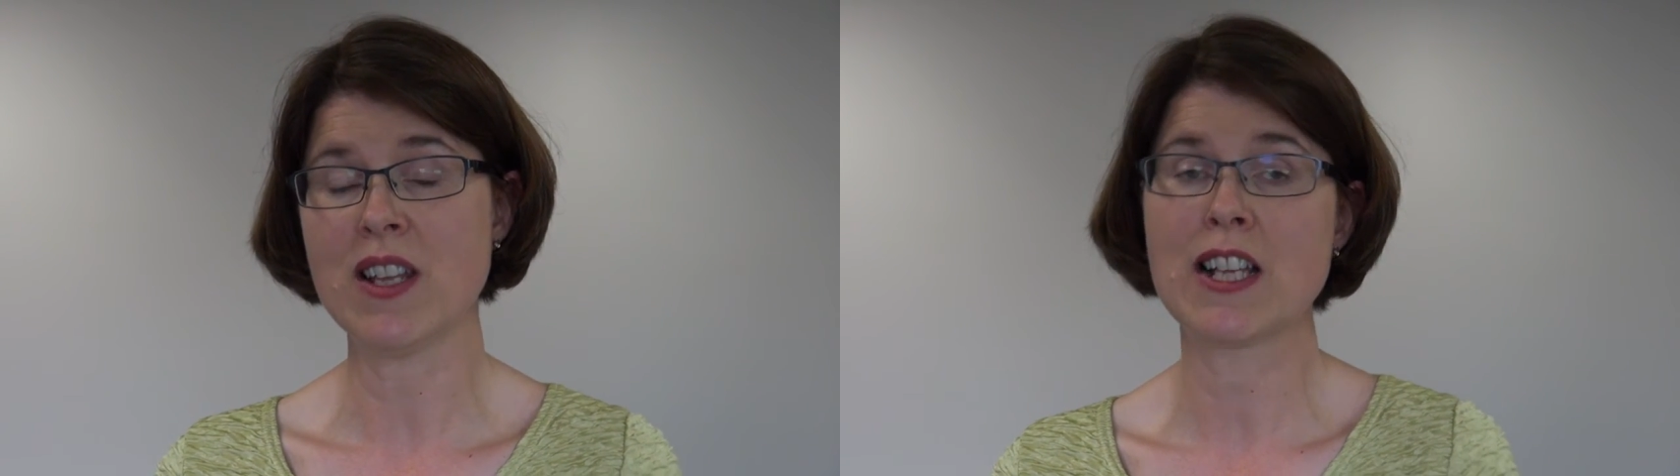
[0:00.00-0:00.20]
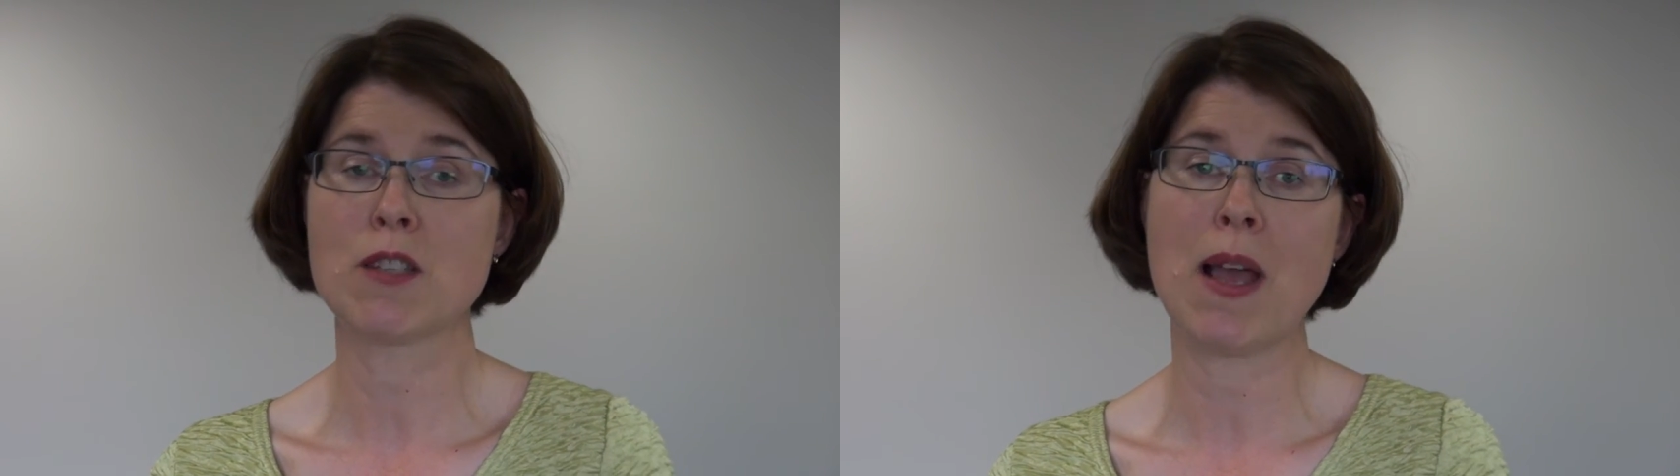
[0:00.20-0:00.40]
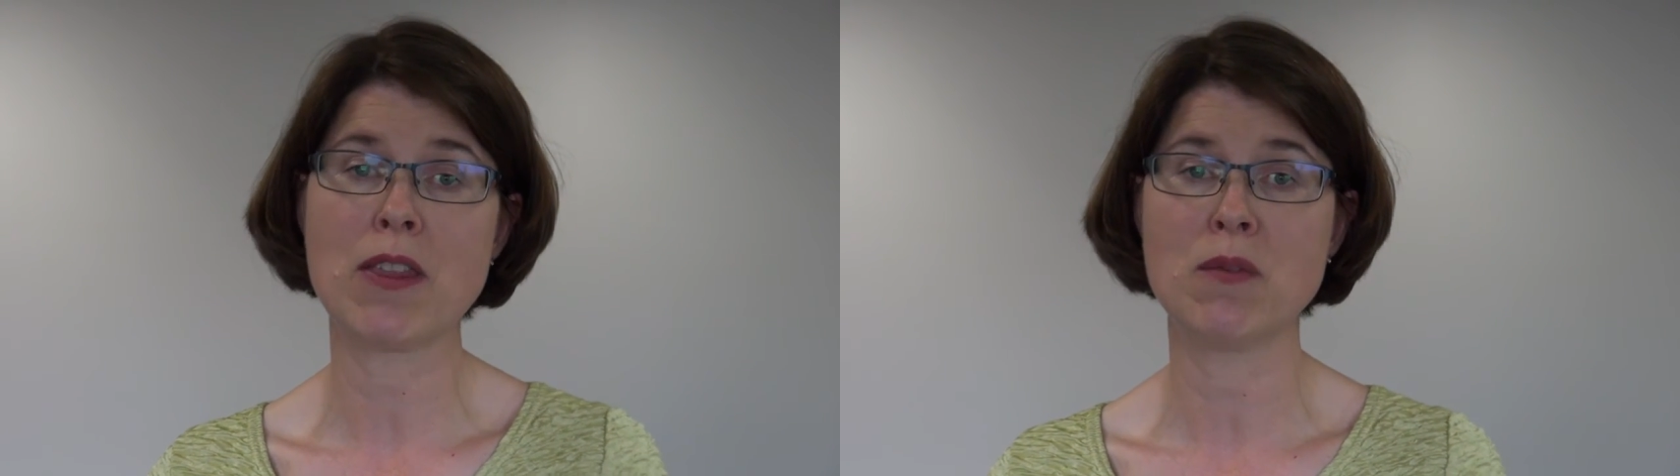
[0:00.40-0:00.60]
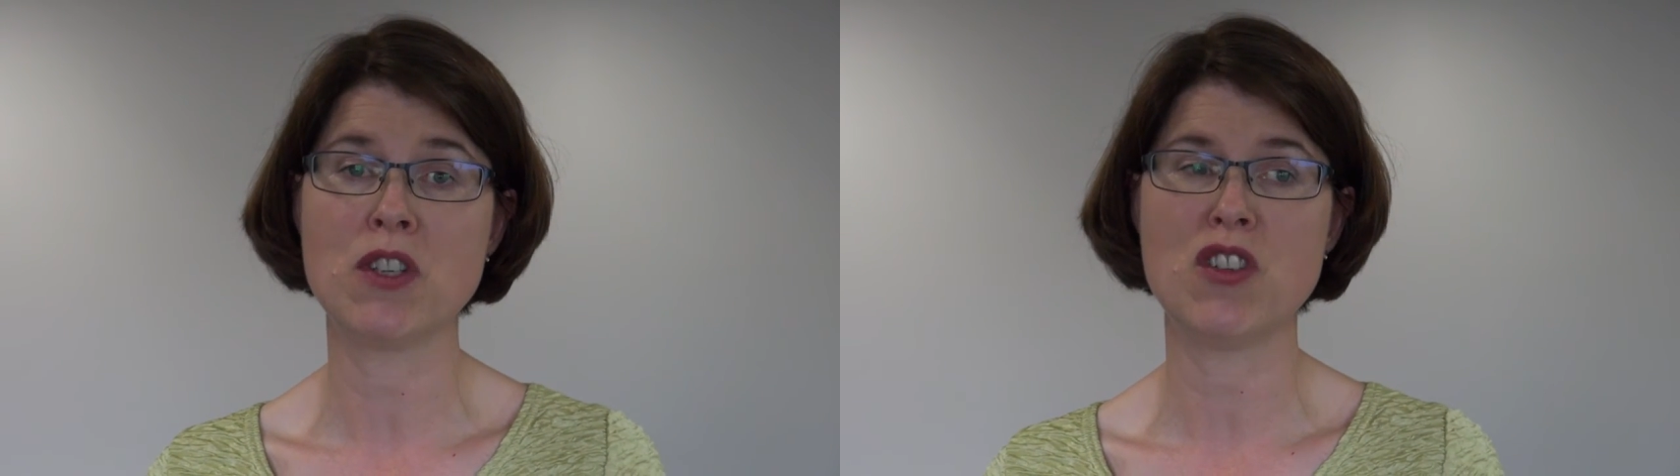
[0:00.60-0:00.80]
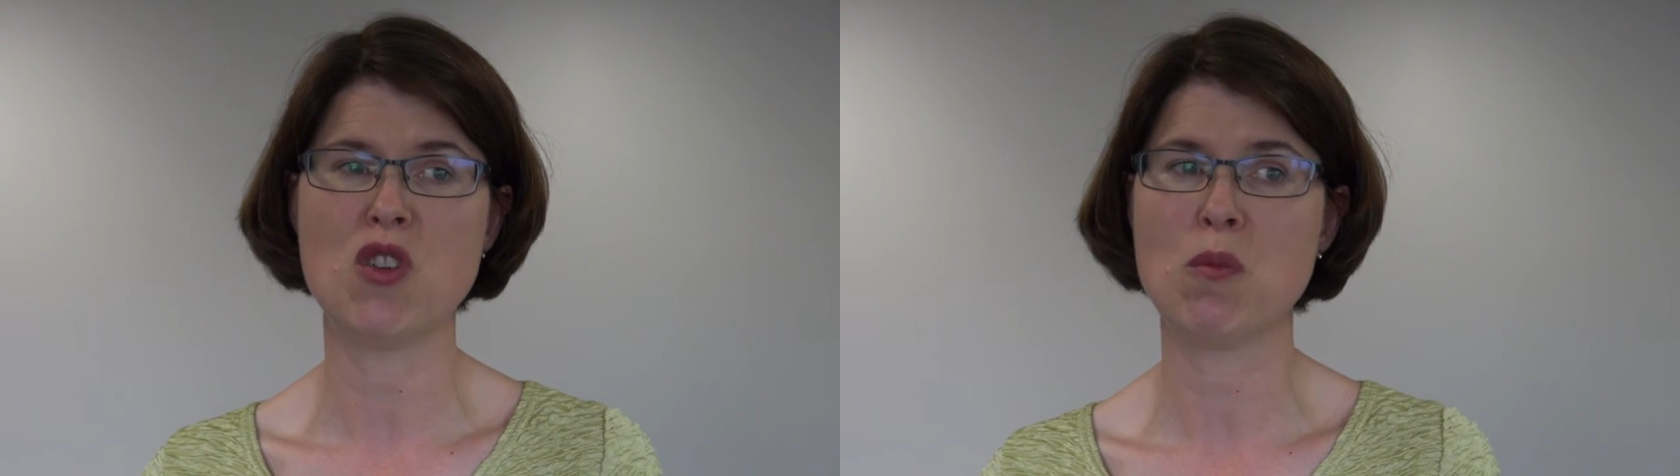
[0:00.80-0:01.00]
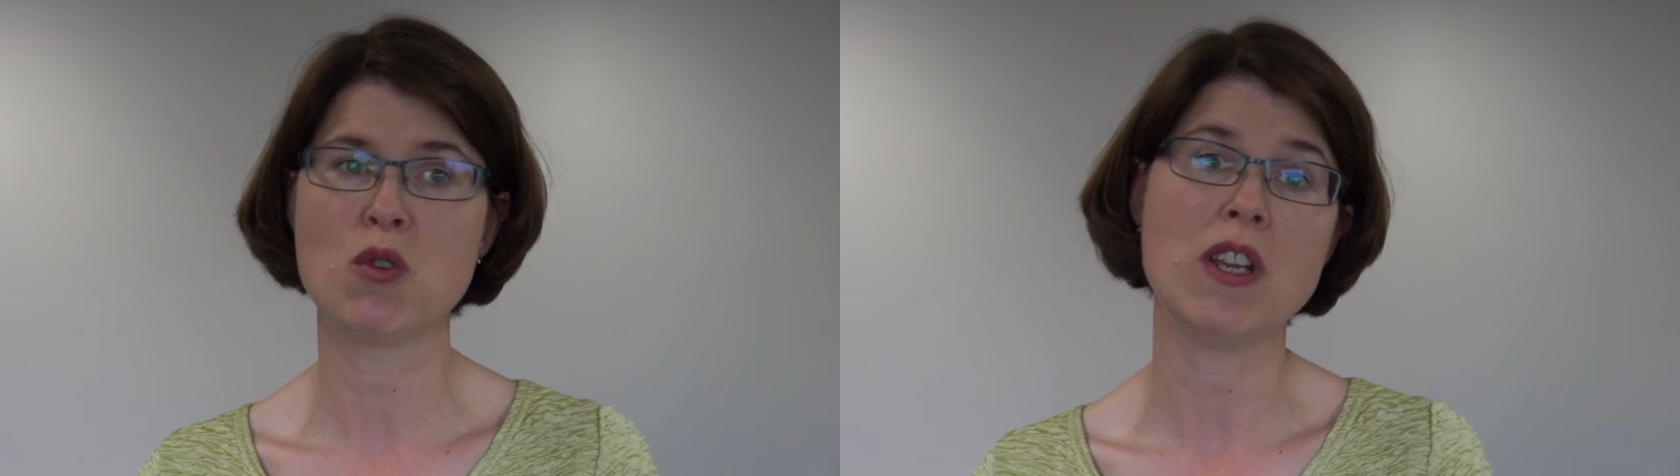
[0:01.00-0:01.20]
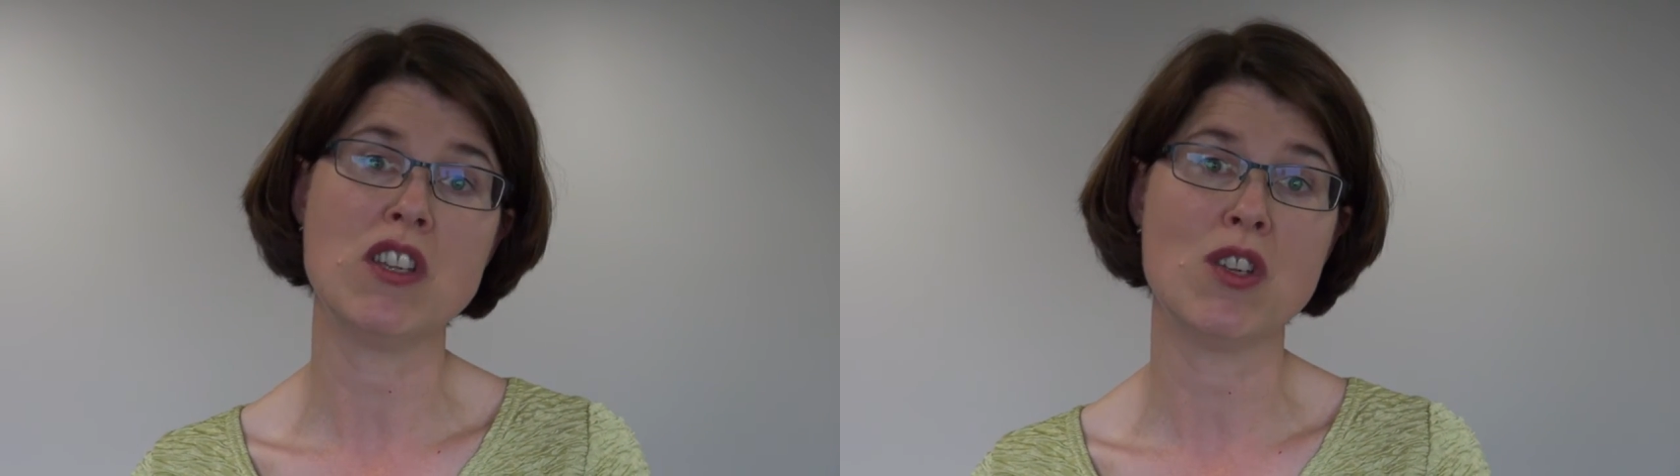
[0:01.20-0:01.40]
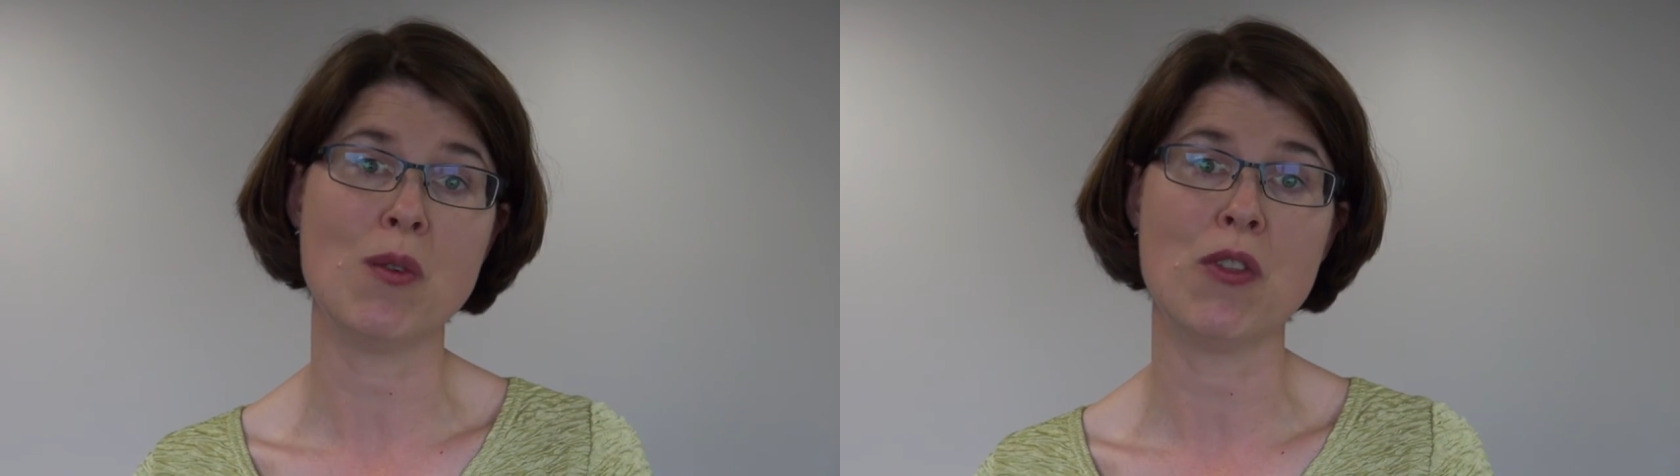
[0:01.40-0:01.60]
I expect them to do between 2